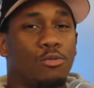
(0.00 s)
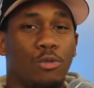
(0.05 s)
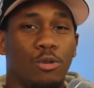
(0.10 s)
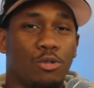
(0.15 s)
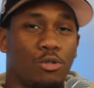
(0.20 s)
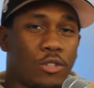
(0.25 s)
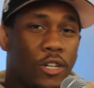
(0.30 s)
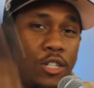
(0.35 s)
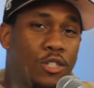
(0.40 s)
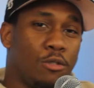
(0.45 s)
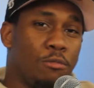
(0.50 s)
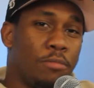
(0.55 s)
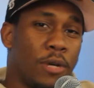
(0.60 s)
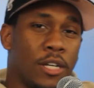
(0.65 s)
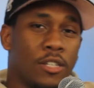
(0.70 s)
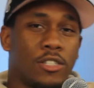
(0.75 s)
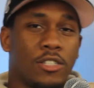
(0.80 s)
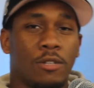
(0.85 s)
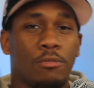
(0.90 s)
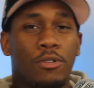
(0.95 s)
We will trade you
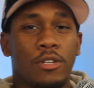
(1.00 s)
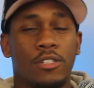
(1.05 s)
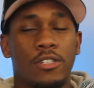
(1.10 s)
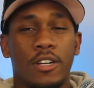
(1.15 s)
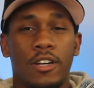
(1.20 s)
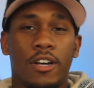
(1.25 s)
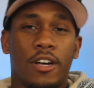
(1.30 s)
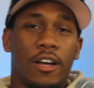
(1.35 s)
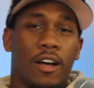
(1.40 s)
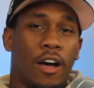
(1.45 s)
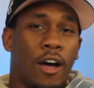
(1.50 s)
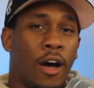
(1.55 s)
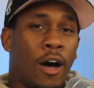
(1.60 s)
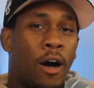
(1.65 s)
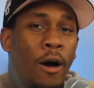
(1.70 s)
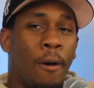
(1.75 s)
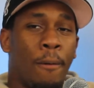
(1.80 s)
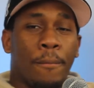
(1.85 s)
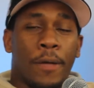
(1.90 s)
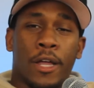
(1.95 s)
Ben Simmons.
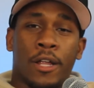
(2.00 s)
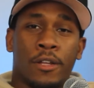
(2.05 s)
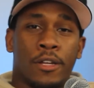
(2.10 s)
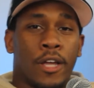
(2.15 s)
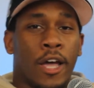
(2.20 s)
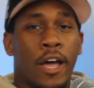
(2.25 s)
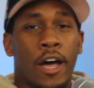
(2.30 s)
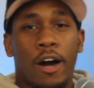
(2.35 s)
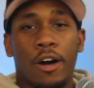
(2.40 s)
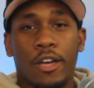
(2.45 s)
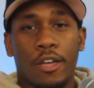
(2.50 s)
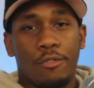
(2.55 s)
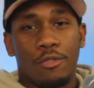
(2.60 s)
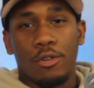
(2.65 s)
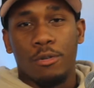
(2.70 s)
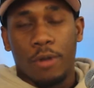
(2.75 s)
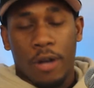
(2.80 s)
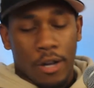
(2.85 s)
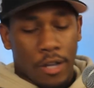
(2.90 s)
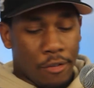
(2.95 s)
I'll give
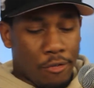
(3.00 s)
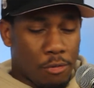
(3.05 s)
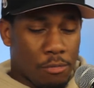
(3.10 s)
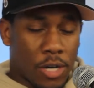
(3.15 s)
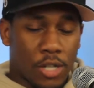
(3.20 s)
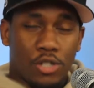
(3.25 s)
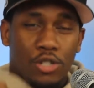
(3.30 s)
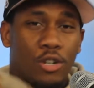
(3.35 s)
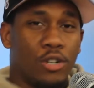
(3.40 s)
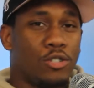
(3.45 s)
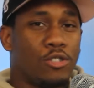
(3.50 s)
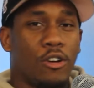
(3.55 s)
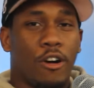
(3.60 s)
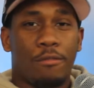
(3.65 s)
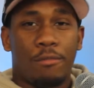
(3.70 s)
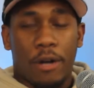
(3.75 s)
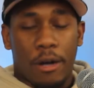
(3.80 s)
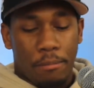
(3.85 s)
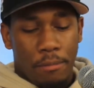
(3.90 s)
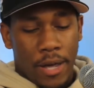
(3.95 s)
you my jersey
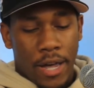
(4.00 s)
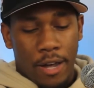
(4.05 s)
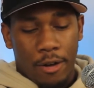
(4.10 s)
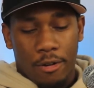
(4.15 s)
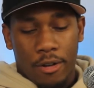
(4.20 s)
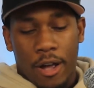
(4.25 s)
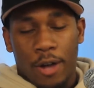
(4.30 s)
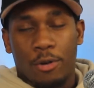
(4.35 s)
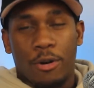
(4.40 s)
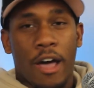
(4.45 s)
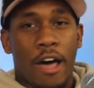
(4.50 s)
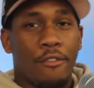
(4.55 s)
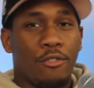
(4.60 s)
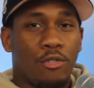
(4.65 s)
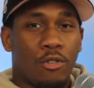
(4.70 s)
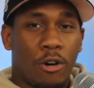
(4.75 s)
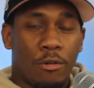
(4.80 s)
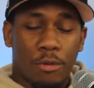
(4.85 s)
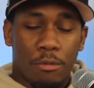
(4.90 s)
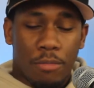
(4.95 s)
off my back. I don't have it
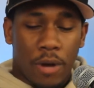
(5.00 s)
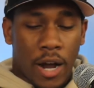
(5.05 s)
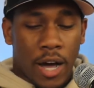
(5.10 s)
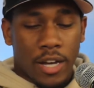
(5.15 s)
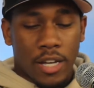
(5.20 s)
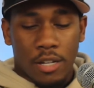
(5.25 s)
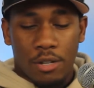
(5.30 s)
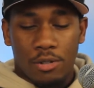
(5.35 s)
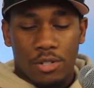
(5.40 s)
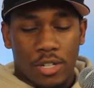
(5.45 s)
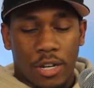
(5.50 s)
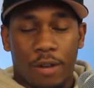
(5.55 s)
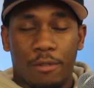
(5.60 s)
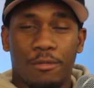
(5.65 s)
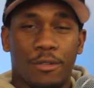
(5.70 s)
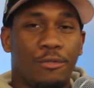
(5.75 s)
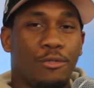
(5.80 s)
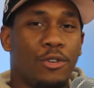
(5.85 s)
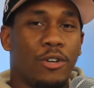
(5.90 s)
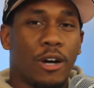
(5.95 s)
on me, but I'll give you
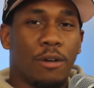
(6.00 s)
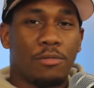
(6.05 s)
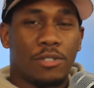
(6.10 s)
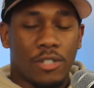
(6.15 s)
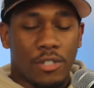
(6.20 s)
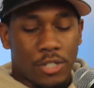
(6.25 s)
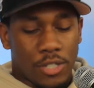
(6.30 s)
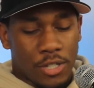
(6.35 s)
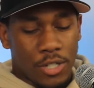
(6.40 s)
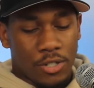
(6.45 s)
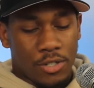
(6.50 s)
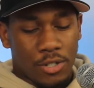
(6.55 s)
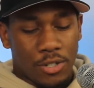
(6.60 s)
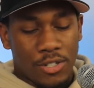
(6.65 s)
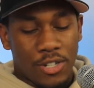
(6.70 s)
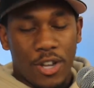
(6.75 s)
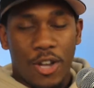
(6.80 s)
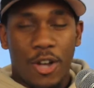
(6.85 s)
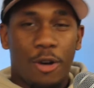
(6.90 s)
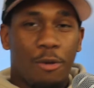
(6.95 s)
some if you come to the
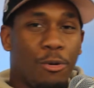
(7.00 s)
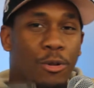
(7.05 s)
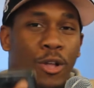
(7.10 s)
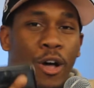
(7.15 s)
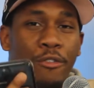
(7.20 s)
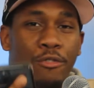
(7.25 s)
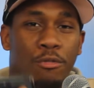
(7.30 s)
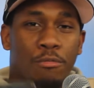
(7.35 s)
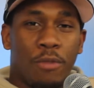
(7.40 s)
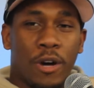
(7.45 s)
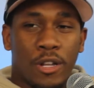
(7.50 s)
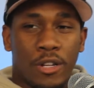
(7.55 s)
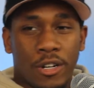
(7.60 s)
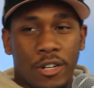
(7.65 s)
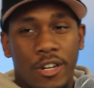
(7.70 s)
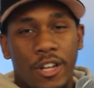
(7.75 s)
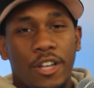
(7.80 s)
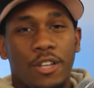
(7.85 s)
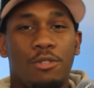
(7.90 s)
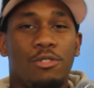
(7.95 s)
Sixers. We love you,
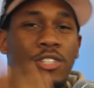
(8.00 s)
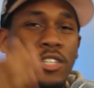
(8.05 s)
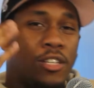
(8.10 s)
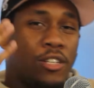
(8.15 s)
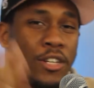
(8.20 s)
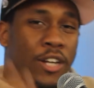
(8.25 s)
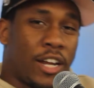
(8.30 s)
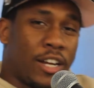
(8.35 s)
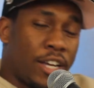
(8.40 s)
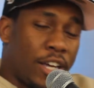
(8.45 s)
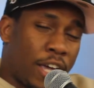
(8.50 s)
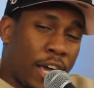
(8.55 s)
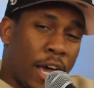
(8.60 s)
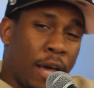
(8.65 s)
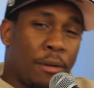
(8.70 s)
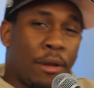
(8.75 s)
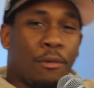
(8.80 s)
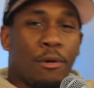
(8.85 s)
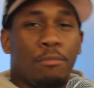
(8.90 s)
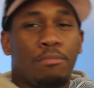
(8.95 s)
brother. You seen it at the
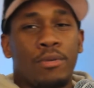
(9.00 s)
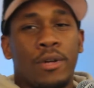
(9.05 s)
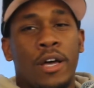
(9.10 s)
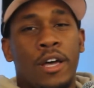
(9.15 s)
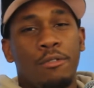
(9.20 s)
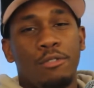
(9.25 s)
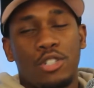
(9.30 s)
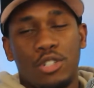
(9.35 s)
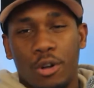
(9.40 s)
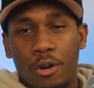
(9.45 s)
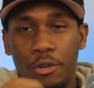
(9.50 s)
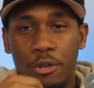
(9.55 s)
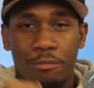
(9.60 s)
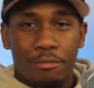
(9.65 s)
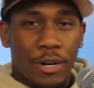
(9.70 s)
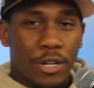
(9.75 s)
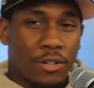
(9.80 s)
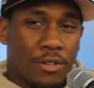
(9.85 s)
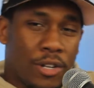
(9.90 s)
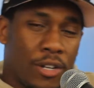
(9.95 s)
game that we played. We showing you
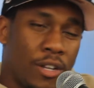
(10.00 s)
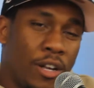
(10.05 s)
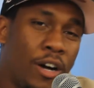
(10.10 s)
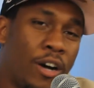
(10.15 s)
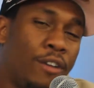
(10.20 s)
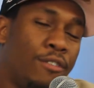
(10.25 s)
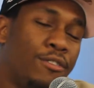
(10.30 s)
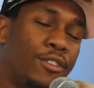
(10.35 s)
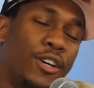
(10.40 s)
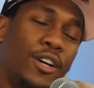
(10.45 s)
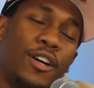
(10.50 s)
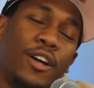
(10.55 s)
brotherly love.